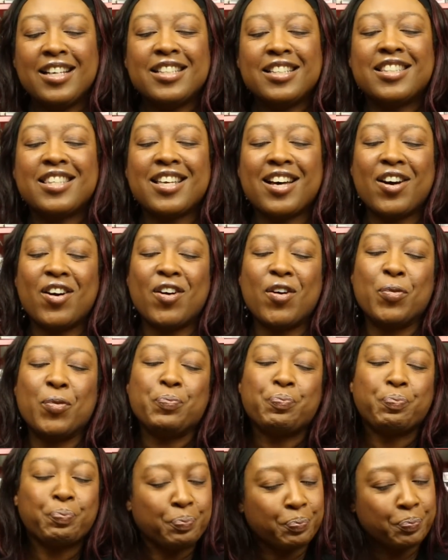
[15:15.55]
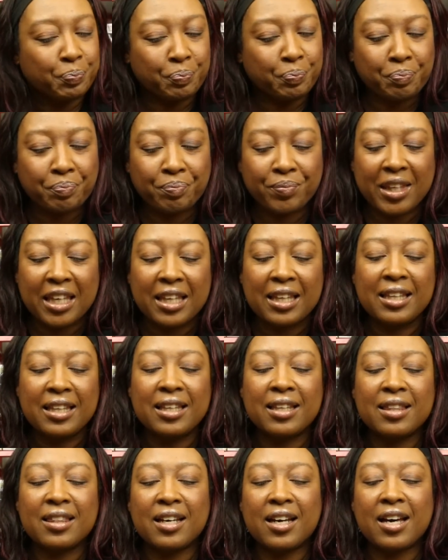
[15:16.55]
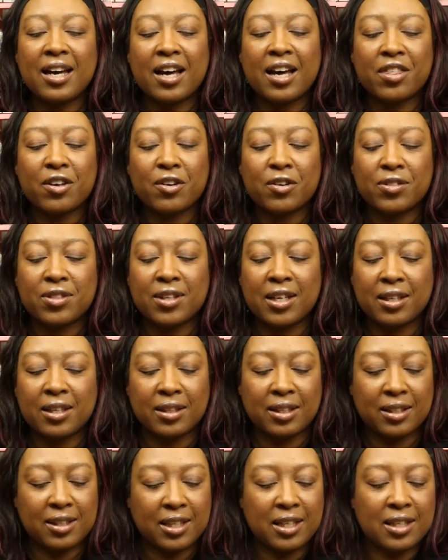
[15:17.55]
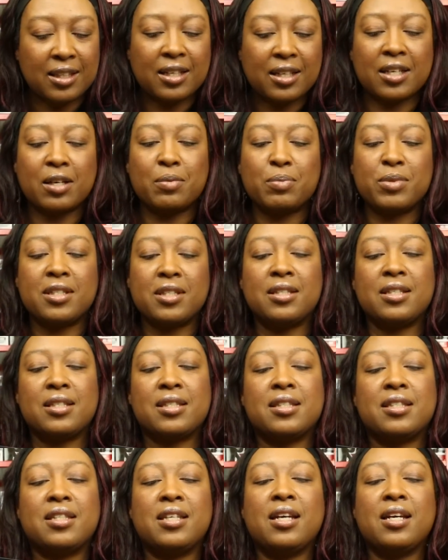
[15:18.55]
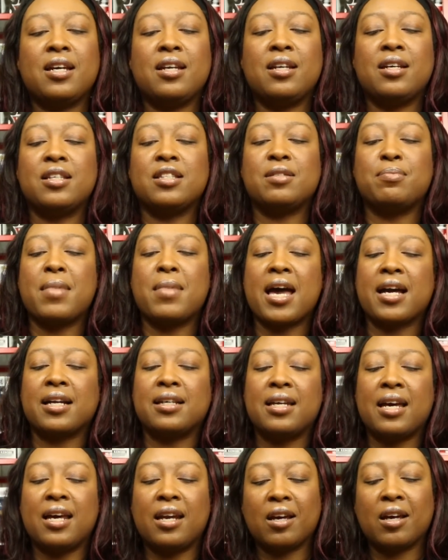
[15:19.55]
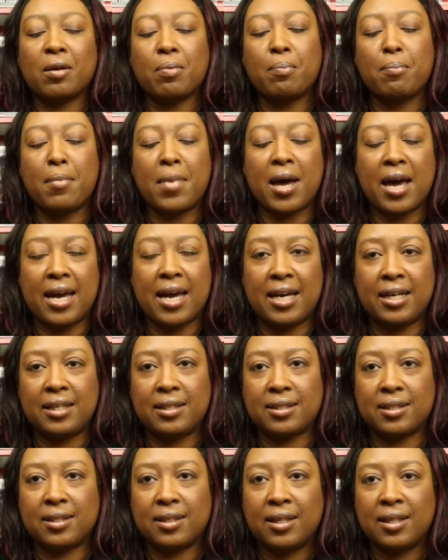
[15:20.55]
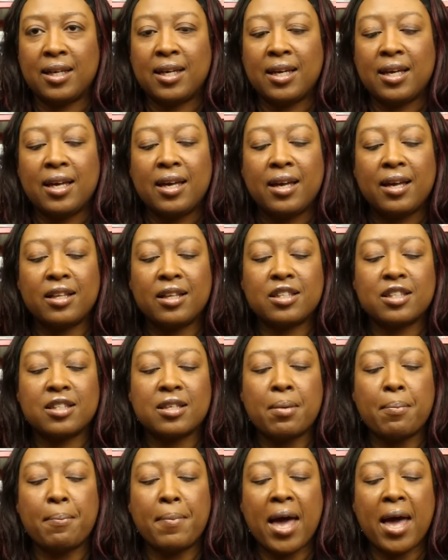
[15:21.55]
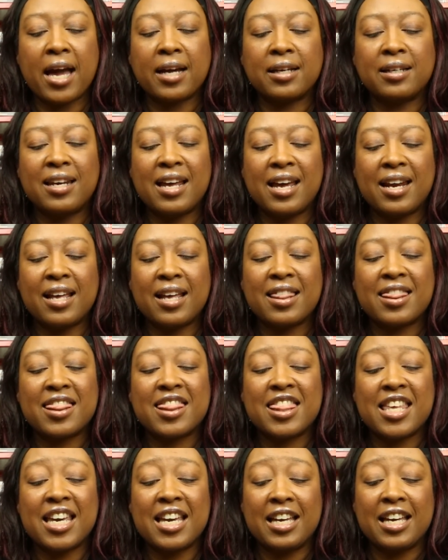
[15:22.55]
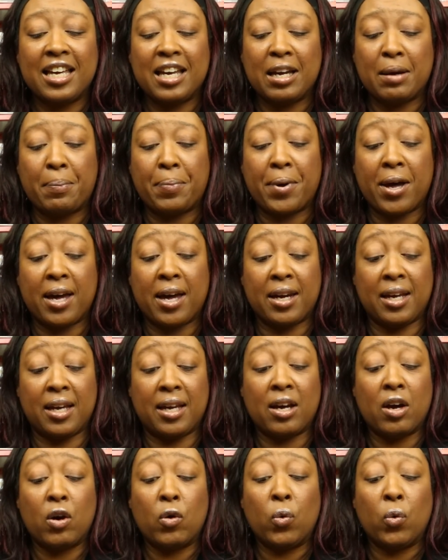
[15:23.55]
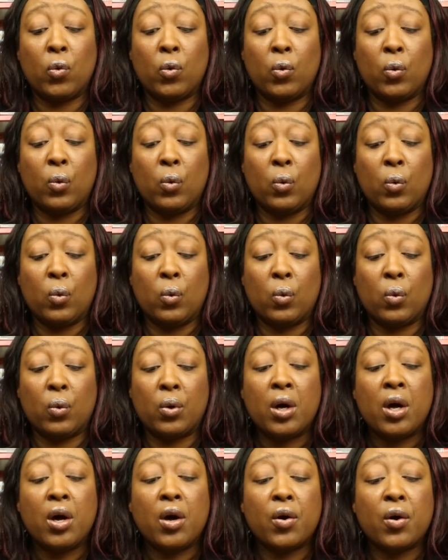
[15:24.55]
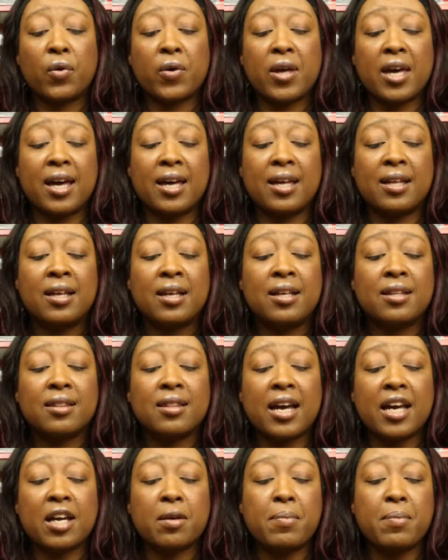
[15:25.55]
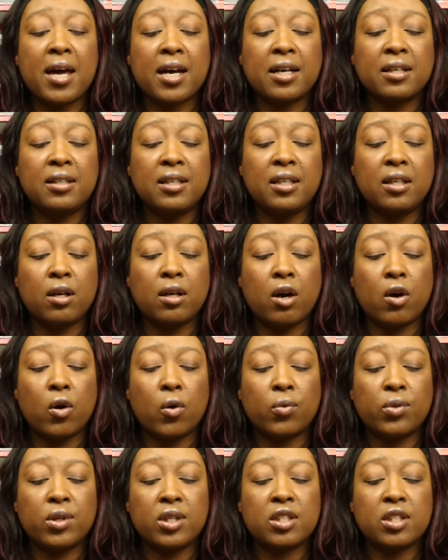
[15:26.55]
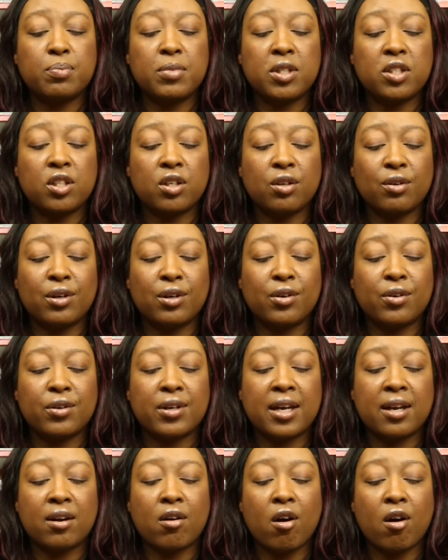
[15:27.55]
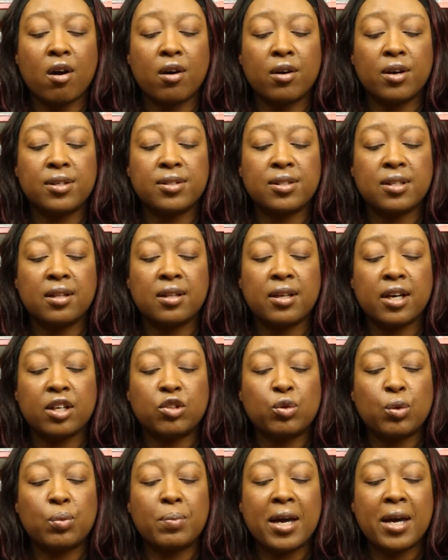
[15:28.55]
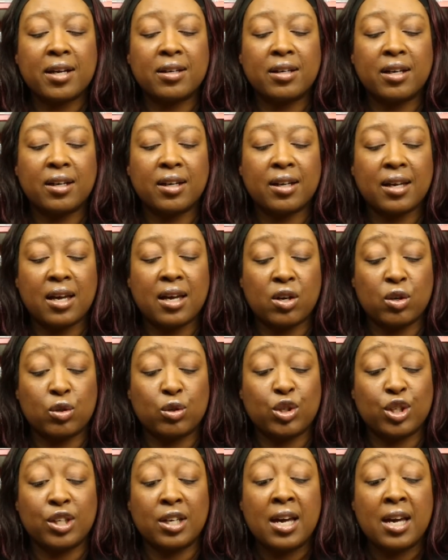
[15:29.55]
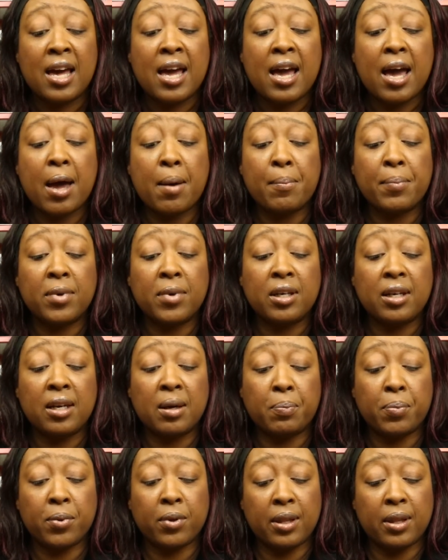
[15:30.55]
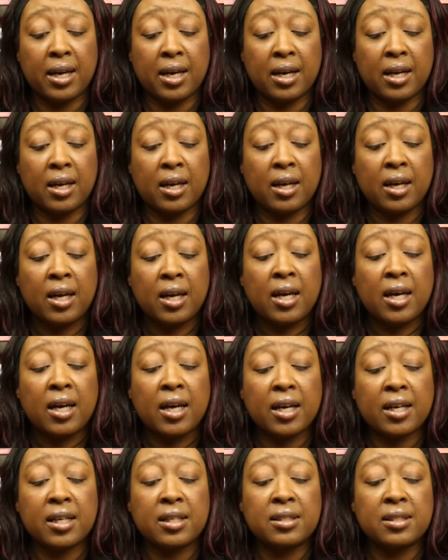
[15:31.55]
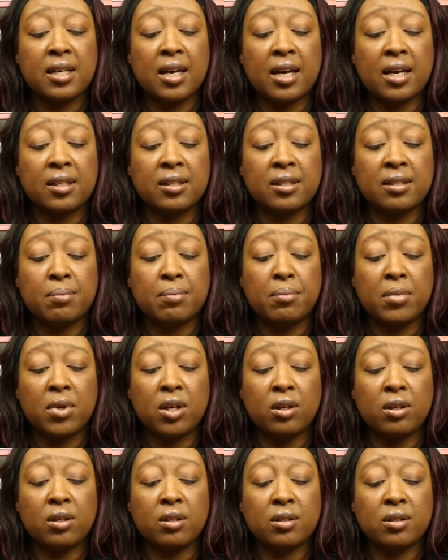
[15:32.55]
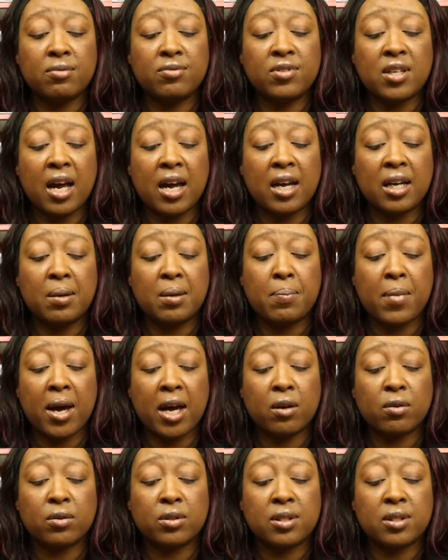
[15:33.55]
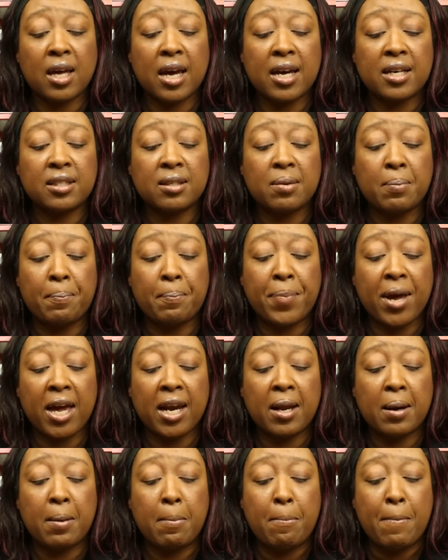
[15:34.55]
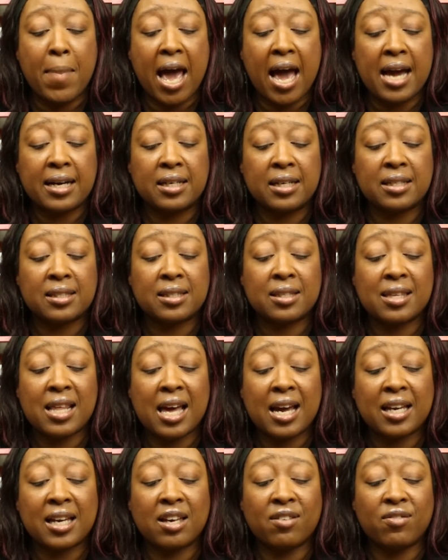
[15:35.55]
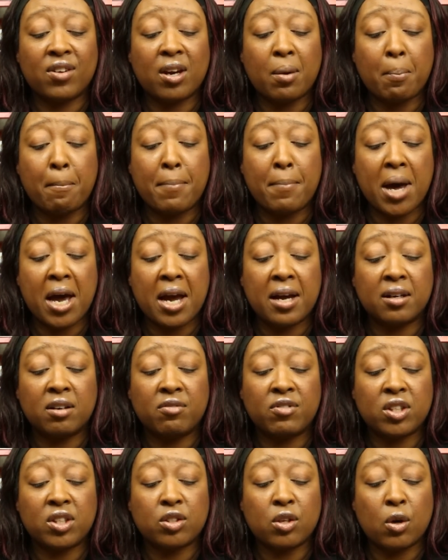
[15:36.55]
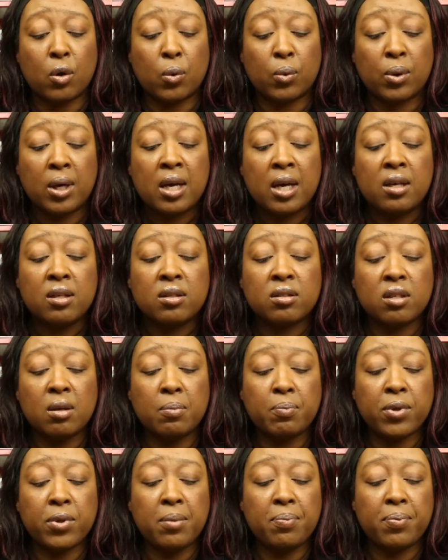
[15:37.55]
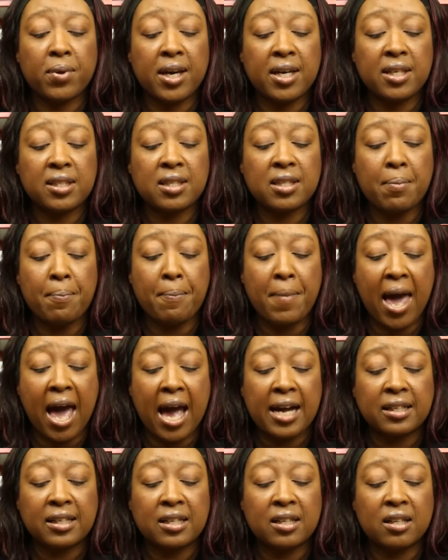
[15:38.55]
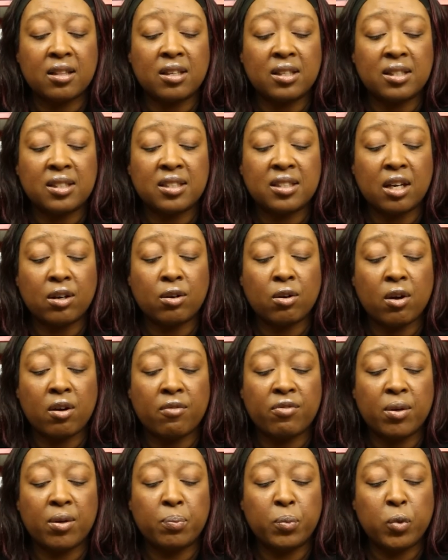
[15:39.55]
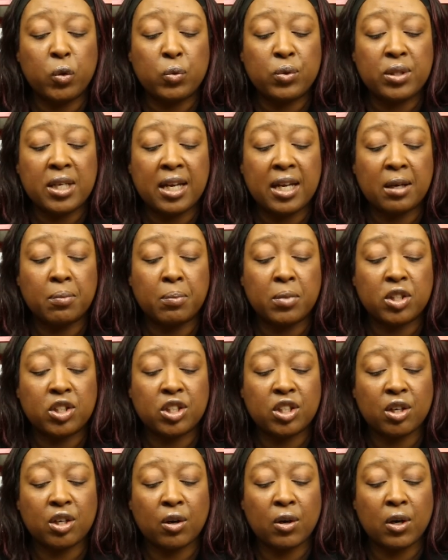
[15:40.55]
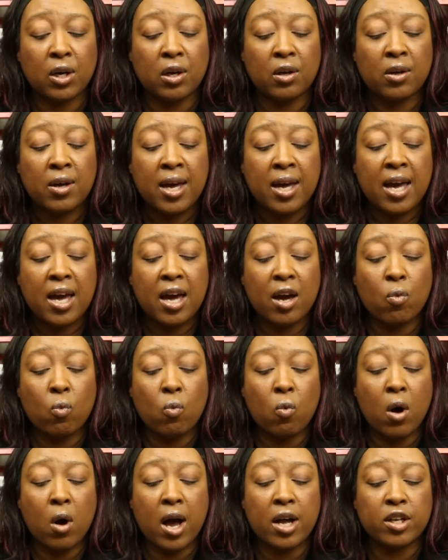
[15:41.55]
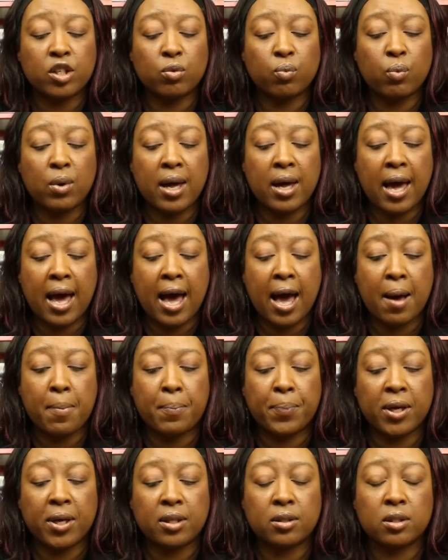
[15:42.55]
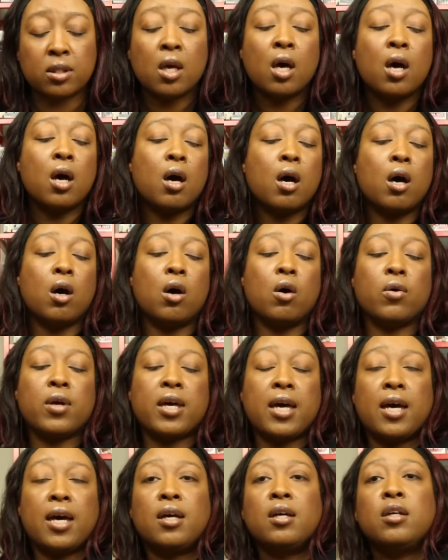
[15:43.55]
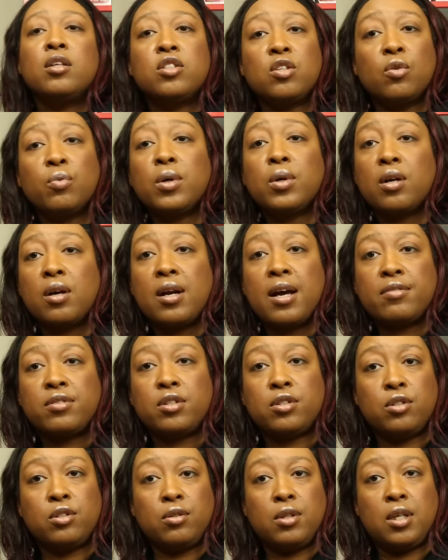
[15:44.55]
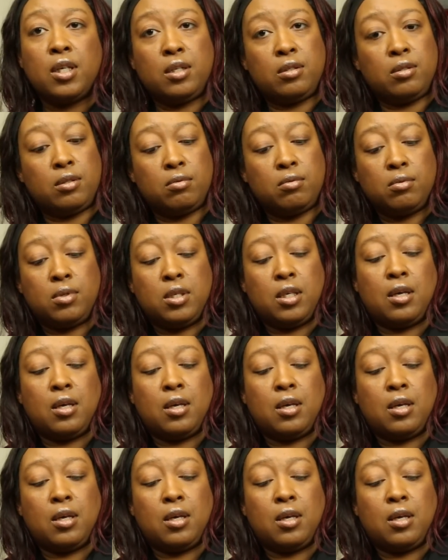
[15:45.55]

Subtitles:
So, the other thing, the thing that comes in this tin is magnetic mite. It's magnetic thinking putty. Ooh, okay. Like Magneto, this material can harness electromagnetic energy and manipulate it. It contains millions of tiny micro-sized embedded magnets that give it a mind of its own. Simply place the magnet in the center of the mutating material and watch what happens. Okay, so we're gonna have to do this.